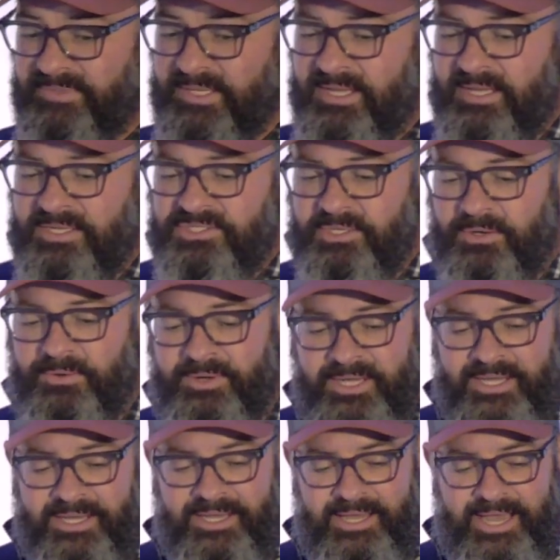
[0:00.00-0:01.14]
So
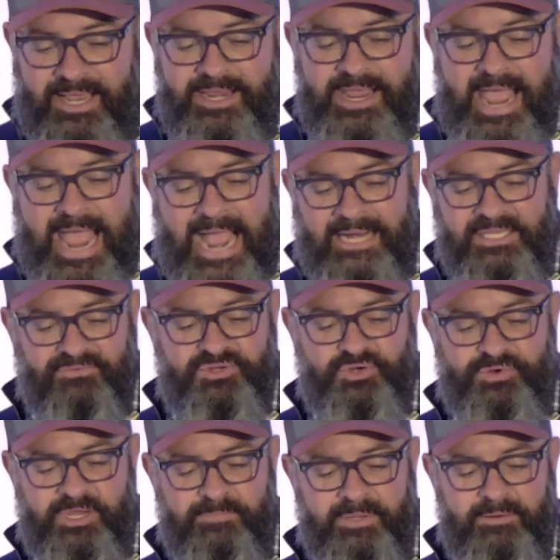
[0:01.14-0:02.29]
any active
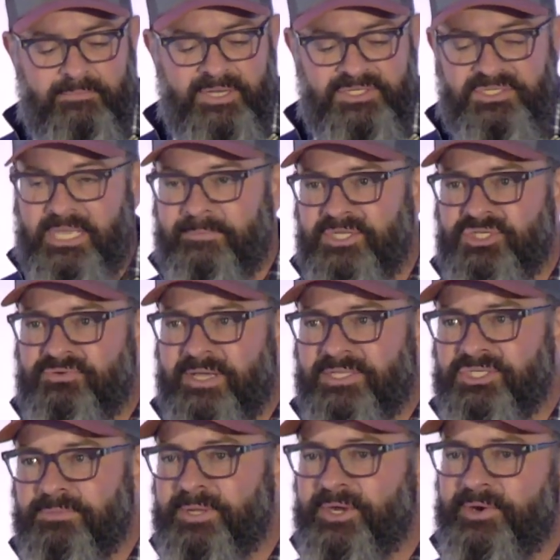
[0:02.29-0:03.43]
treatment must demonstrate
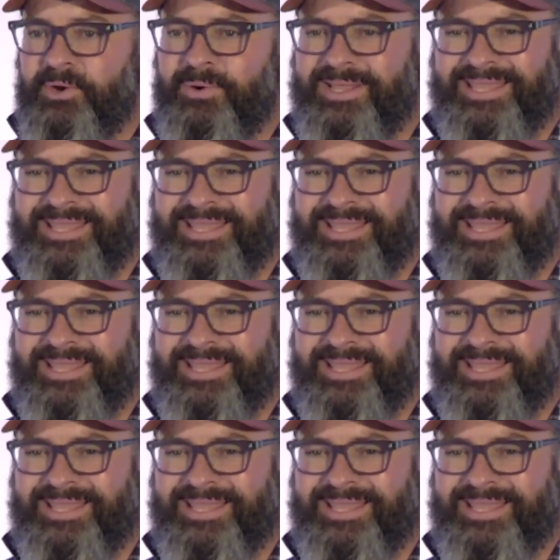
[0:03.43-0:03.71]
superiority.